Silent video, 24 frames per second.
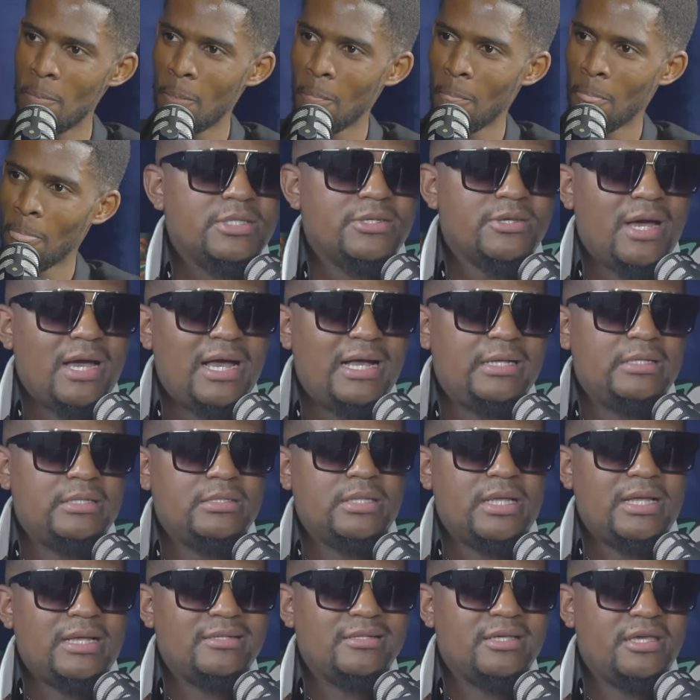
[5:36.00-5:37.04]
So
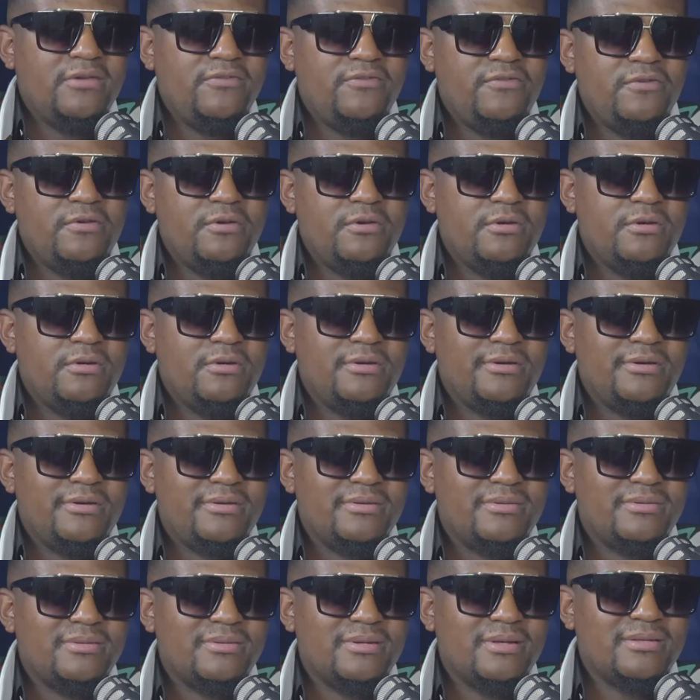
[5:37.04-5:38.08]
I'll give you,
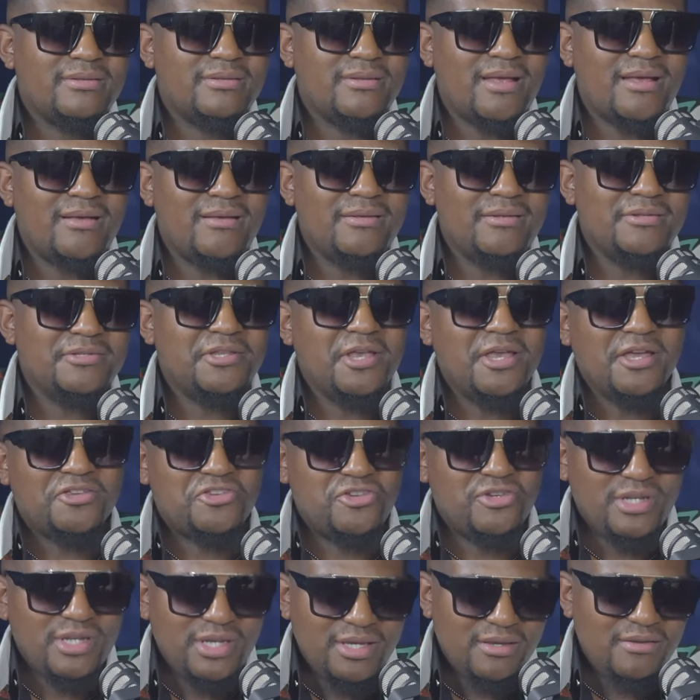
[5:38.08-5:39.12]
I'll
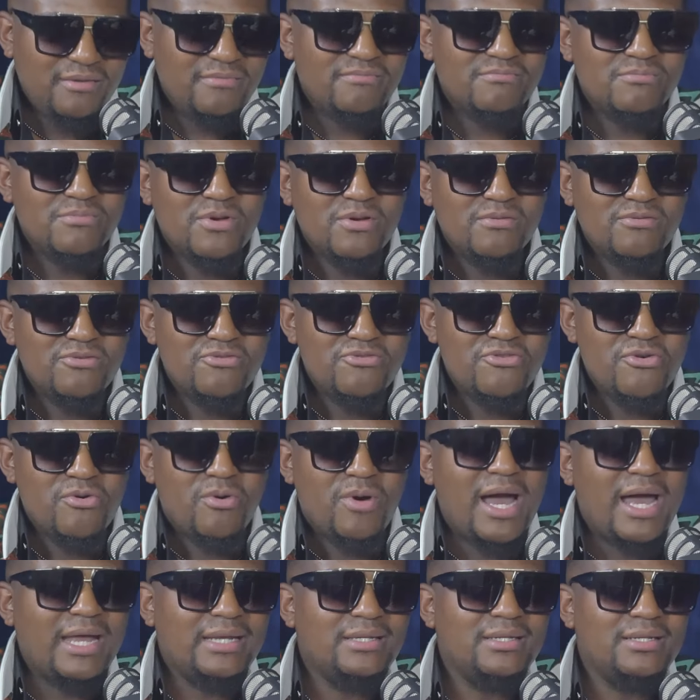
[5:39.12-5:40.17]
actually
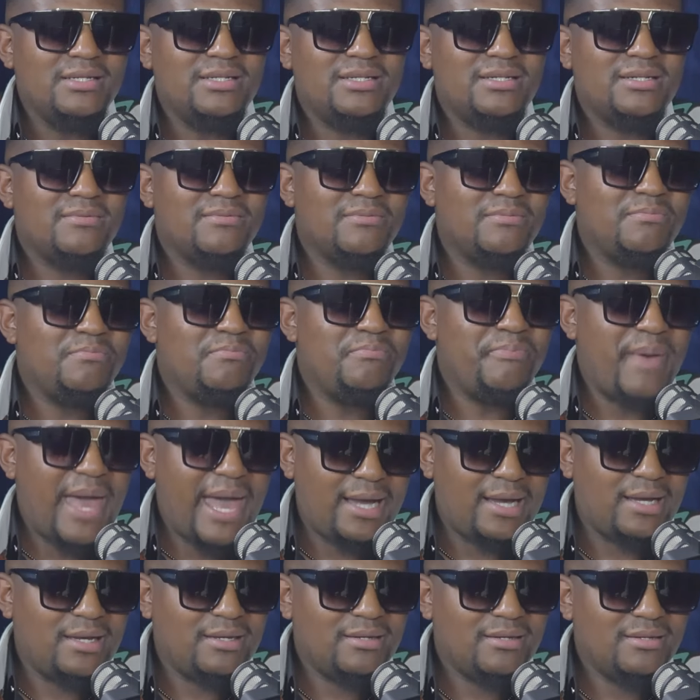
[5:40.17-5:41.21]
rewind it
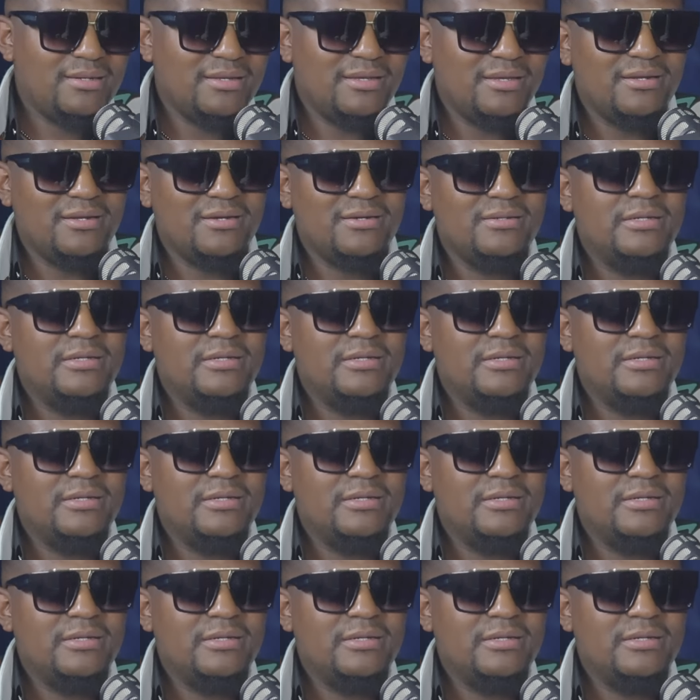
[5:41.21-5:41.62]
back, you know.